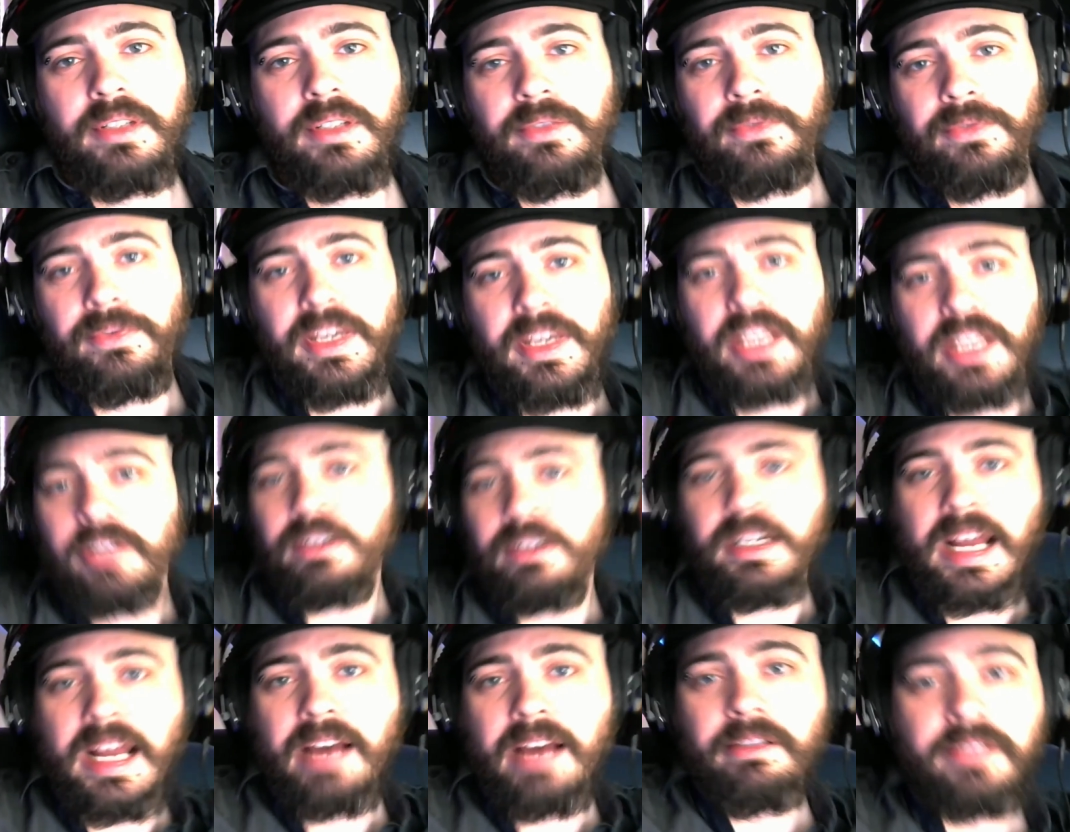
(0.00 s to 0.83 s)
figuring
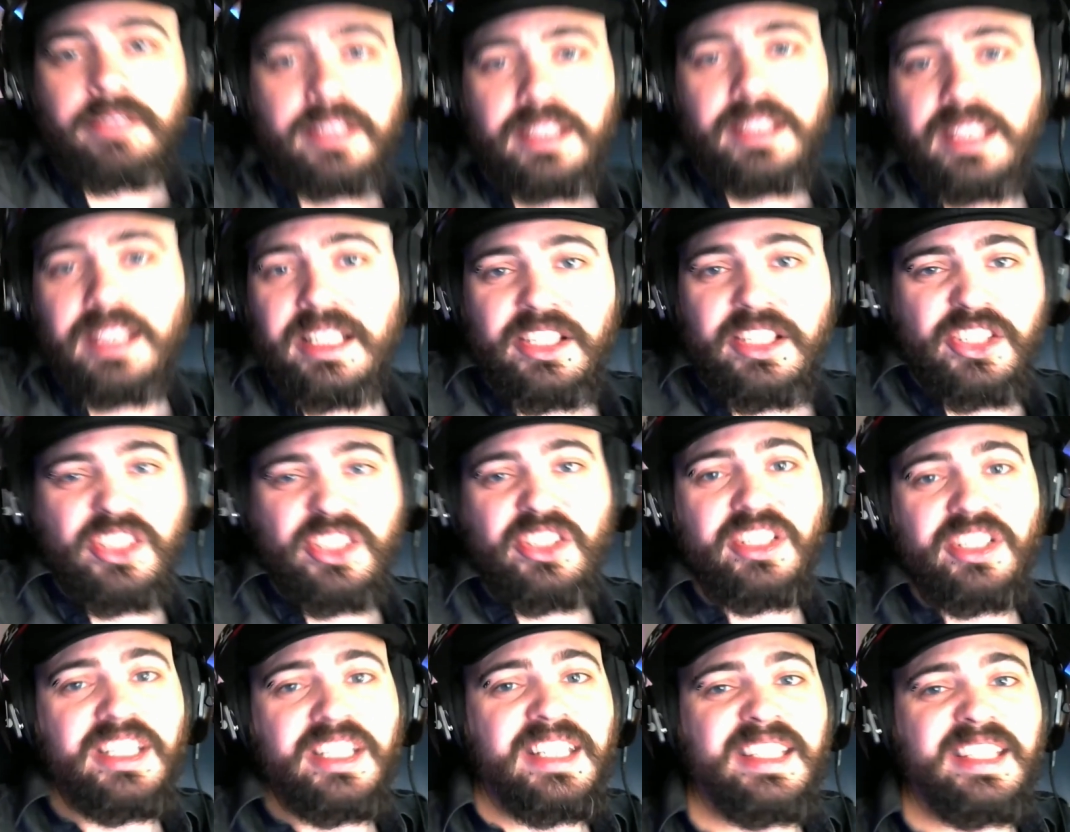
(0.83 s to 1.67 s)
out
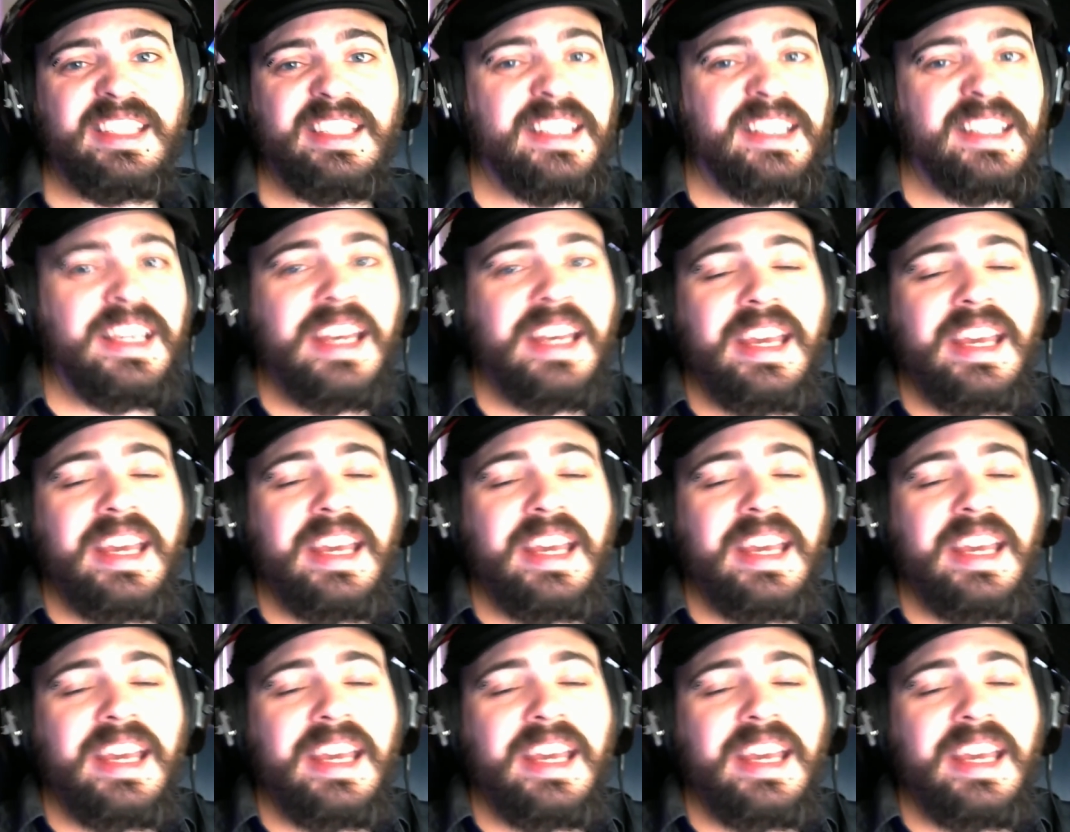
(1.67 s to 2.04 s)
dishness